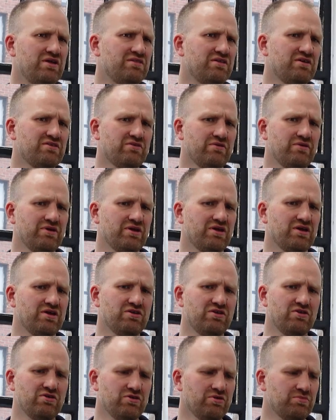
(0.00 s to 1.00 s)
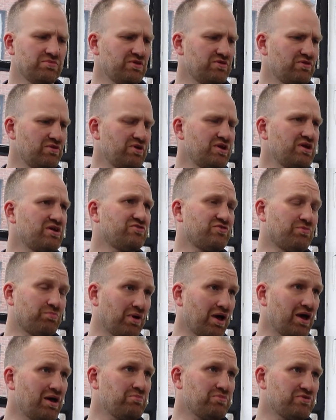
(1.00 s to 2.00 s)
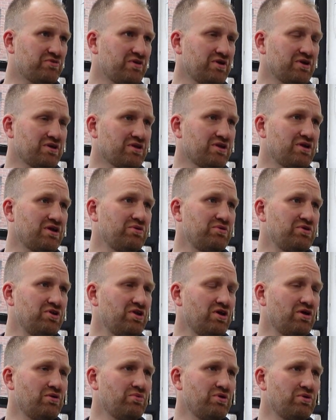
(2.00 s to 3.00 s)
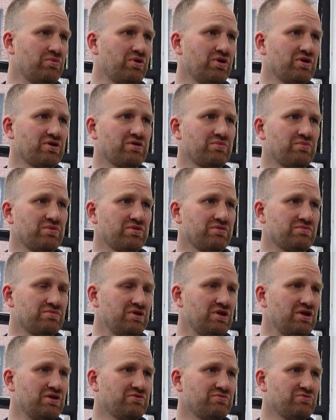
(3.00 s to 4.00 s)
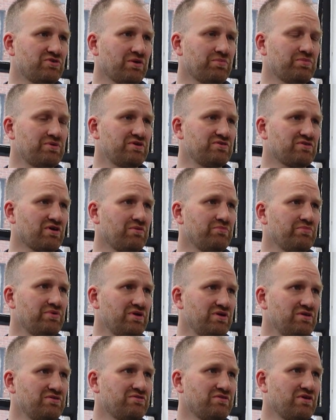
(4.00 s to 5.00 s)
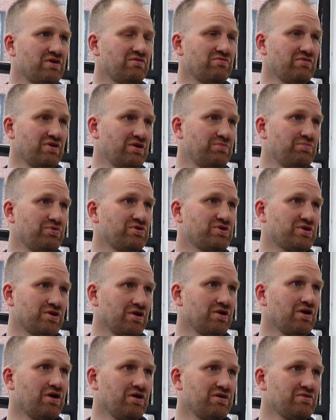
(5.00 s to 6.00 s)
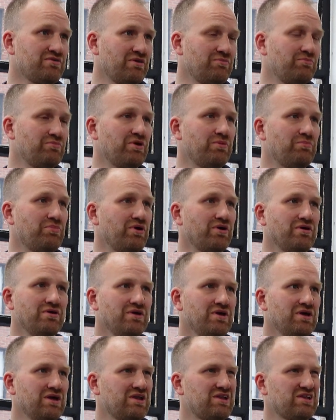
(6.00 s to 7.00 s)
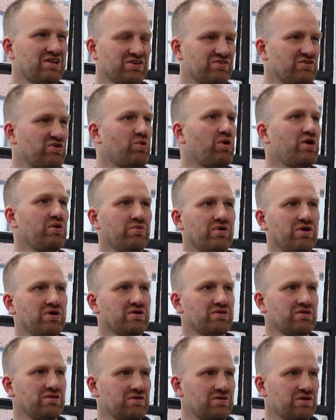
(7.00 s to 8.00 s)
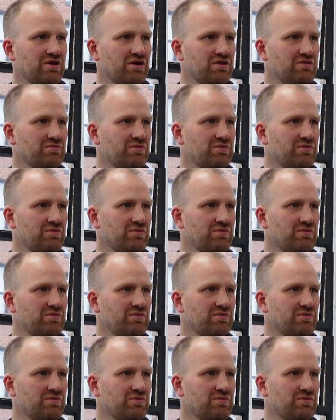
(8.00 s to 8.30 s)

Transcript: They're doing it in Europe, they're doing it in Japan particularly. Yeah. We're working with some Japanese companies that are really pushing high timber, but it doesn't quite work in the UK at the